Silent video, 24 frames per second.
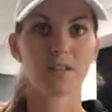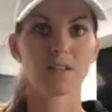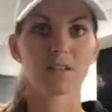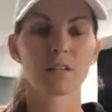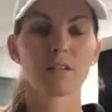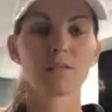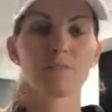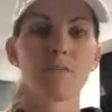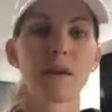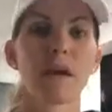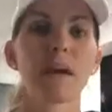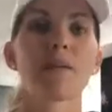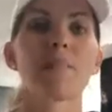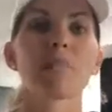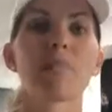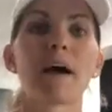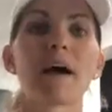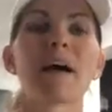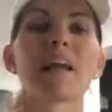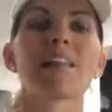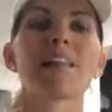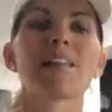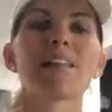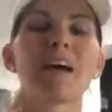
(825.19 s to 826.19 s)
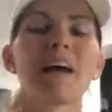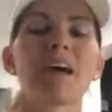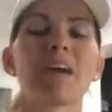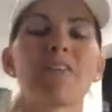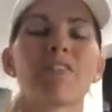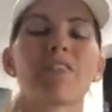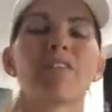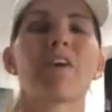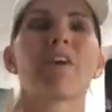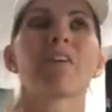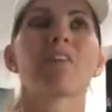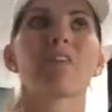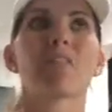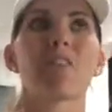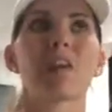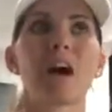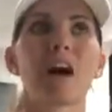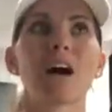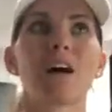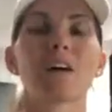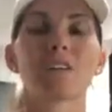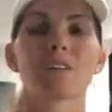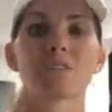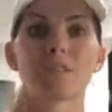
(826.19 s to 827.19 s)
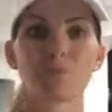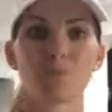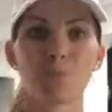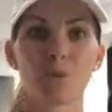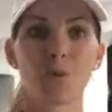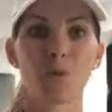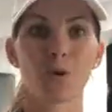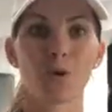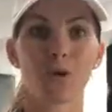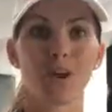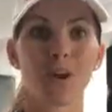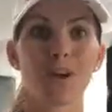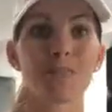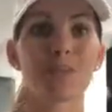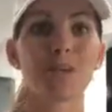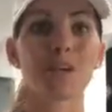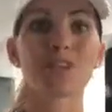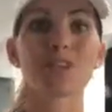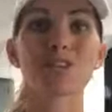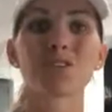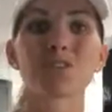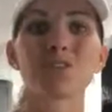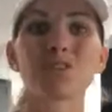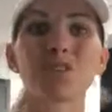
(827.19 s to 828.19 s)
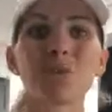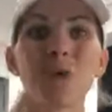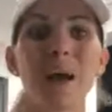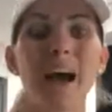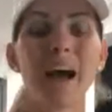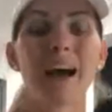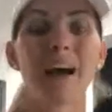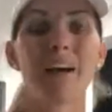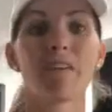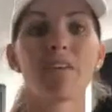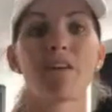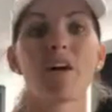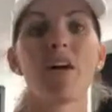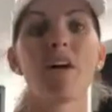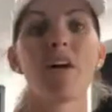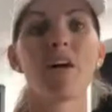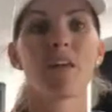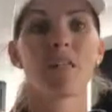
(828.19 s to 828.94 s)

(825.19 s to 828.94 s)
to make my life a lot smoother and make sure you have